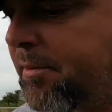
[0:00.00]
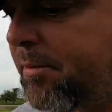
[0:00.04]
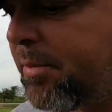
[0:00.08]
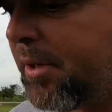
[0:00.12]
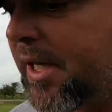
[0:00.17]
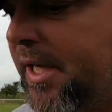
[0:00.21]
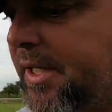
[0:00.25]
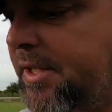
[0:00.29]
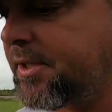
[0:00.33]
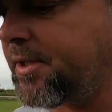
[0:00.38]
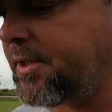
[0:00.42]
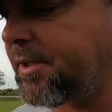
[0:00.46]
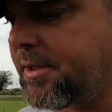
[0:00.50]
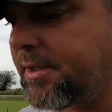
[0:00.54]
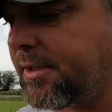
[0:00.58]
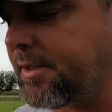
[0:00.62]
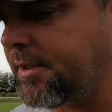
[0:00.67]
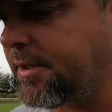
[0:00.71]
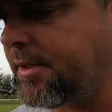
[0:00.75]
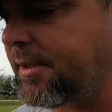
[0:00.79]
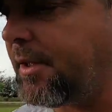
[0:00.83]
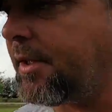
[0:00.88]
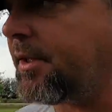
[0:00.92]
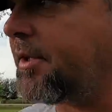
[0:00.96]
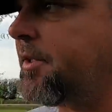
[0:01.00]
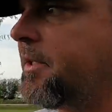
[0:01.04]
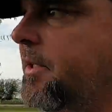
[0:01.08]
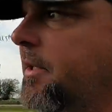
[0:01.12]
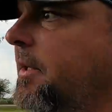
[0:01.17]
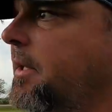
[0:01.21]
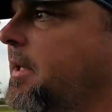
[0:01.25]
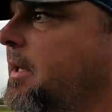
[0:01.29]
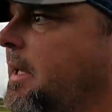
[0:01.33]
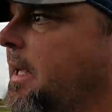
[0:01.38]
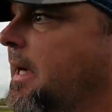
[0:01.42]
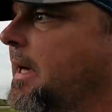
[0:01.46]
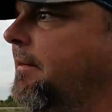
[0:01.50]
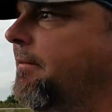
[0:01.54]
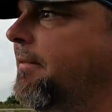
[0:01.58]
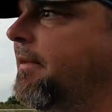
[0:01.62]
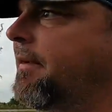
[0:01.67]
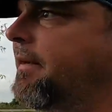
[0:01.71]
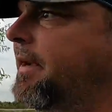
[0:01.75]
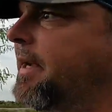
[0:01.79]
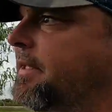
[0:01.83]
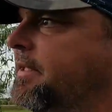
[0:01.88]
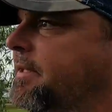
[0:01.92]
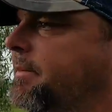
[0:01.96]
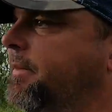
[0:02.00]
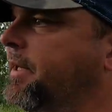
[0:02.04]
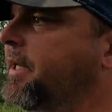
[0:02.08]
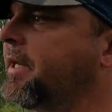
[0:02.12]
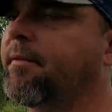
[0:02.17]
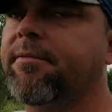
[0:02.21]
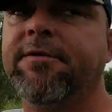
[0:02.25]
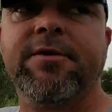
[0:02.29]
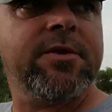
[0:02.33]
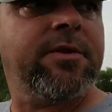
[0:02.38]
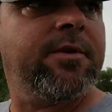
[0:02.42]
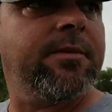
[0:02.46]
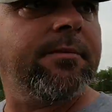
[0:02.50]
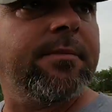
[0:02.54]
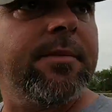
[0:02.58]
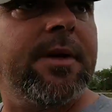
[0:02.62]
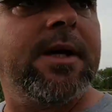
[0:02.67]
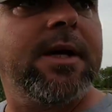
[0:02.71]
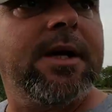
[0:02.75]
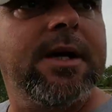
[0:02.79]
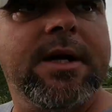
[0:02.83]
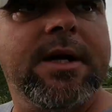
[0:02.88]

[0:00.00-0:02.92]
of the branches are still alive. They got some give to them.